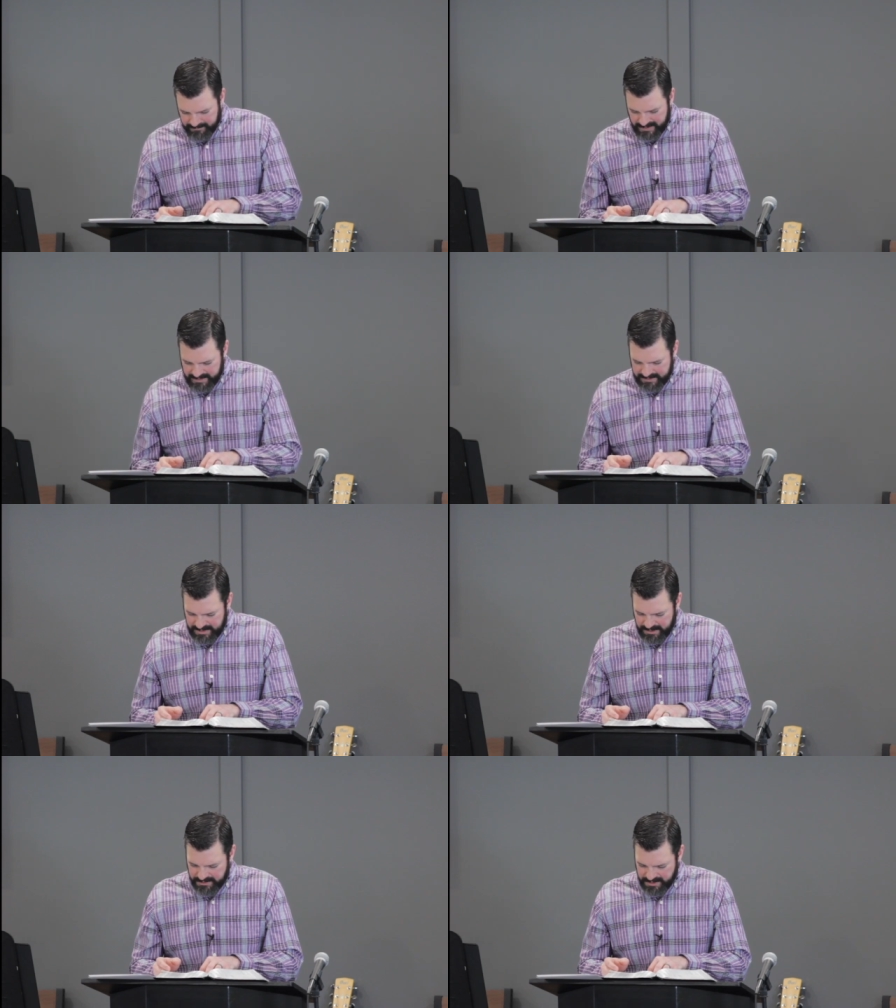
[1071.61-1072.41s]
And he
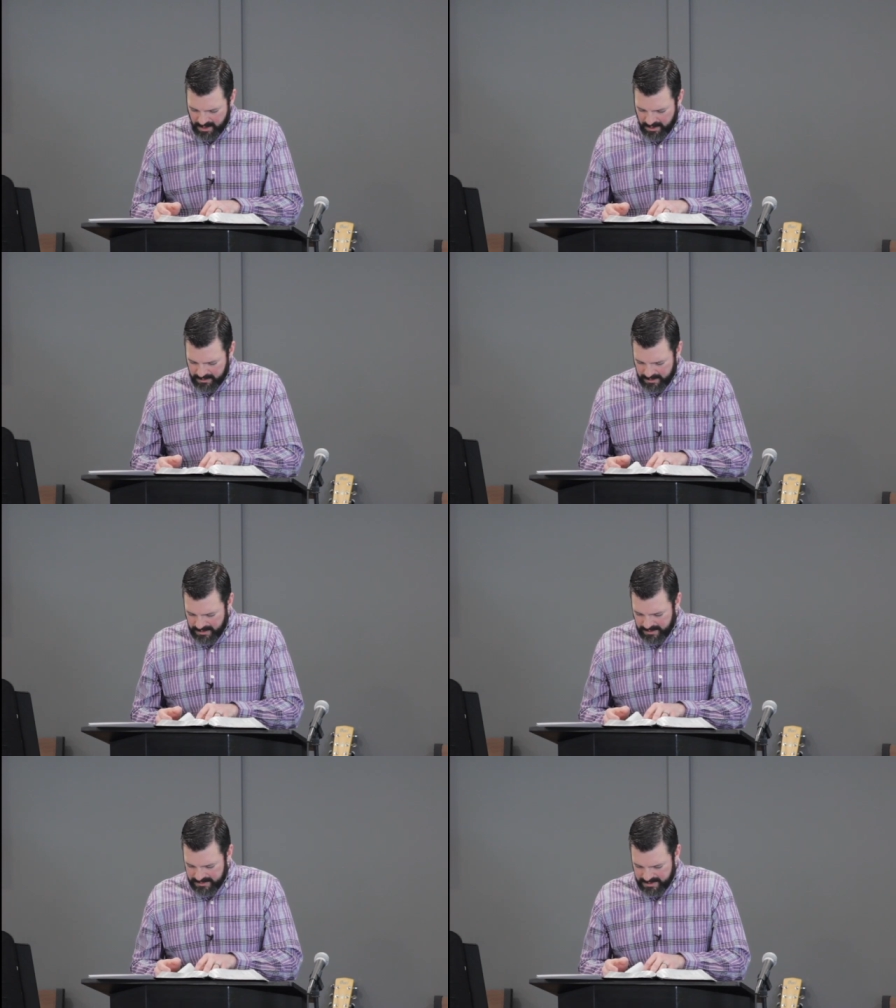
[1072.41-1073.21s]
continues on,
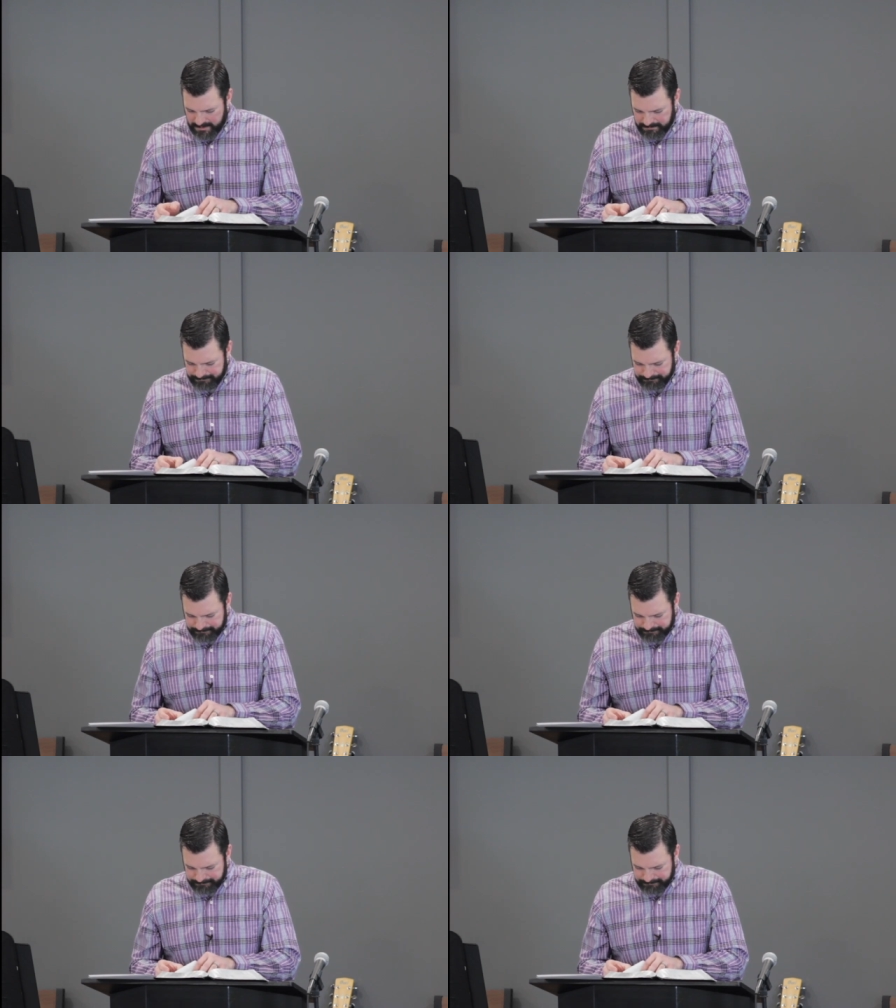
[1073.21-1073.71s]
and um,